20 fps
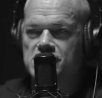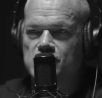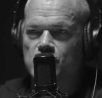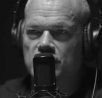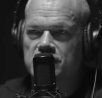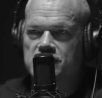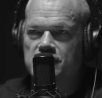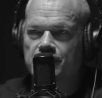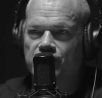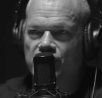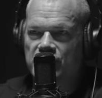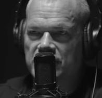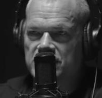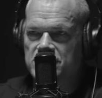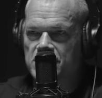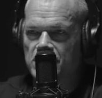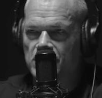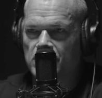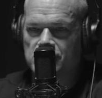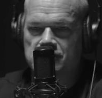it's once the
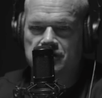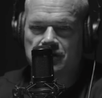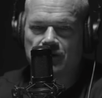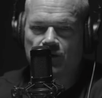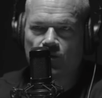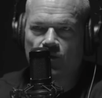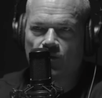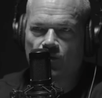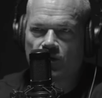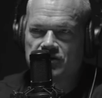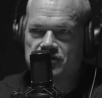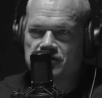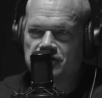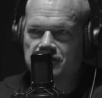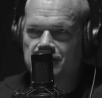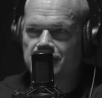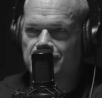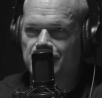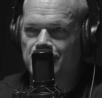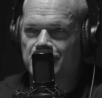breach goes, you know, or once
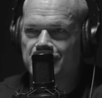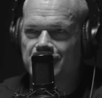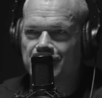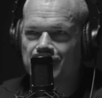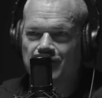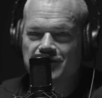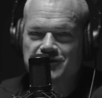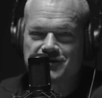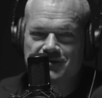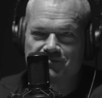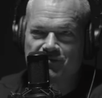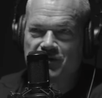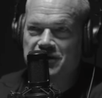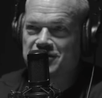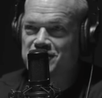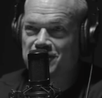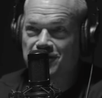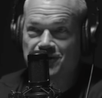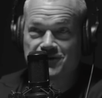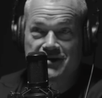the
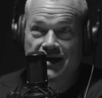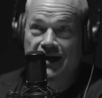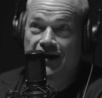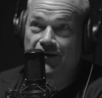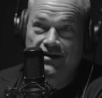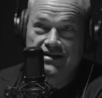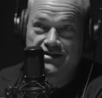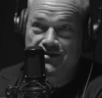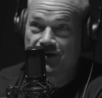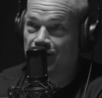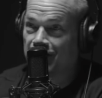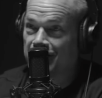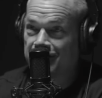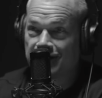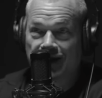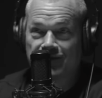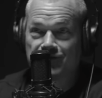breach goes, now it's on.